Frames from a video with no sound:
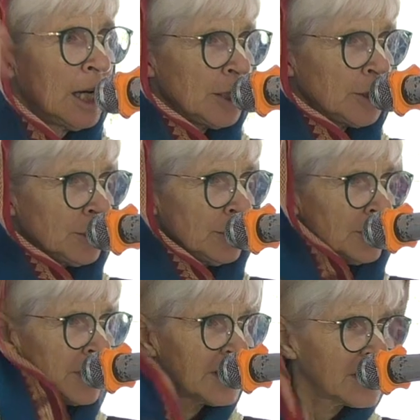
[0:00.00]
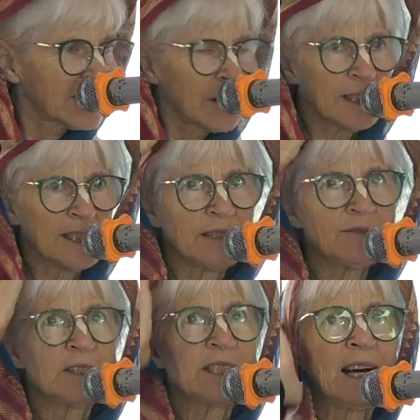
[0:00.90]
to the devotees in
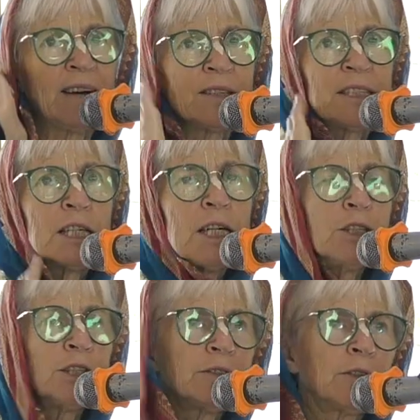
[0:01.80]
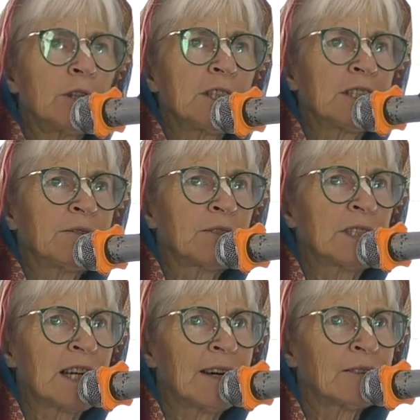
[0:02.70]
Vrindavan. The devotees in
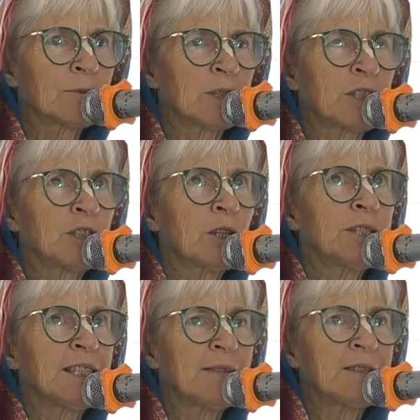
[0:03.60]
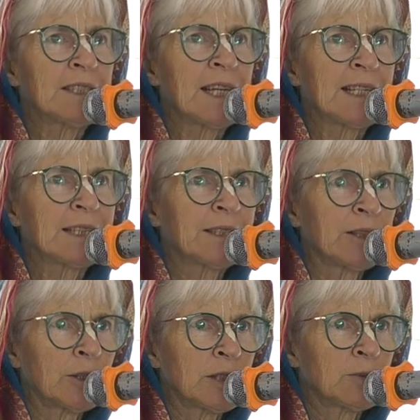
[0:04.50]
Vrindavan were so devastated that
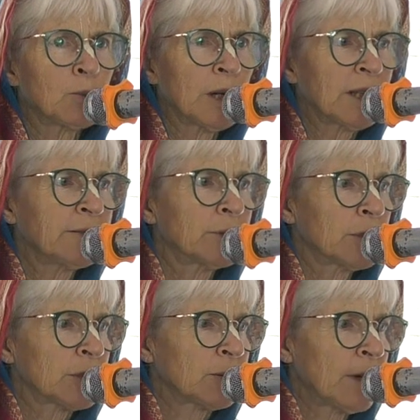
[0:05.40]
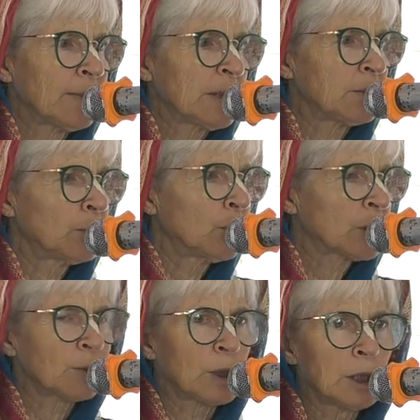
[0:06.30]
those wonderful Goswami's
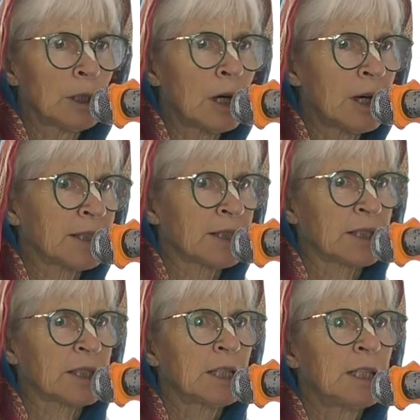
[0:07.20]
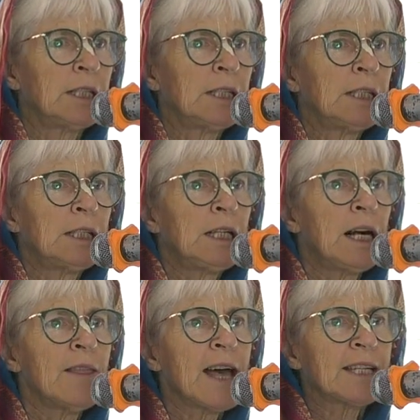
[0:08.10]
books were lost
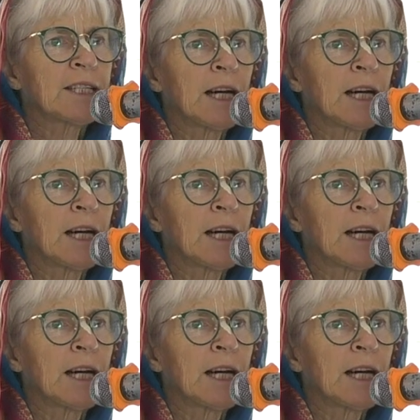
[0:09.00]
that